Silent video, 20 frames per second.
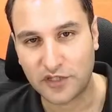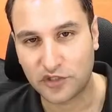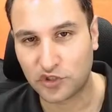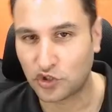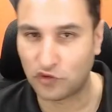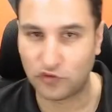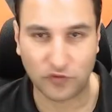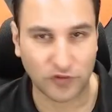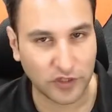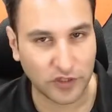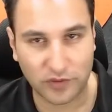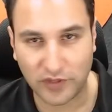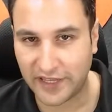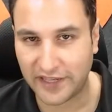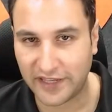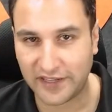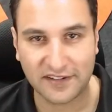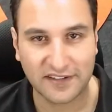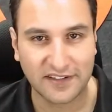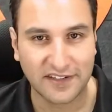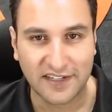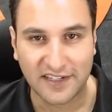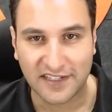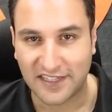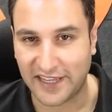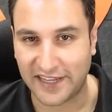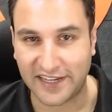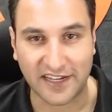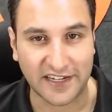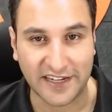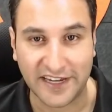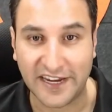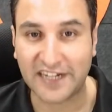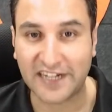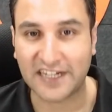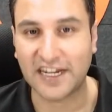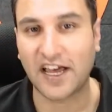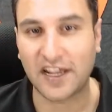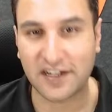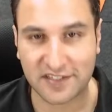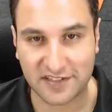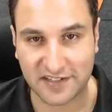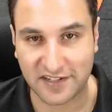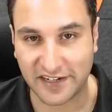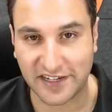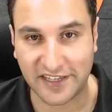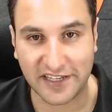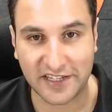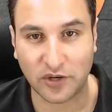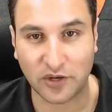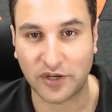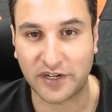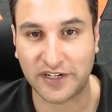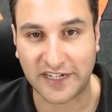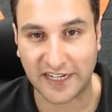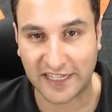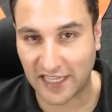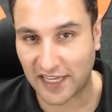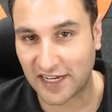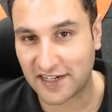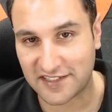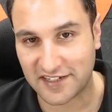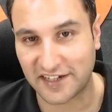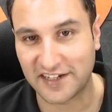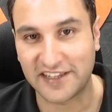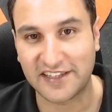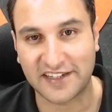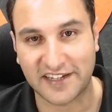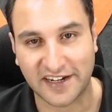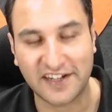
So were you like an 8 hour studying or a 10 hour studying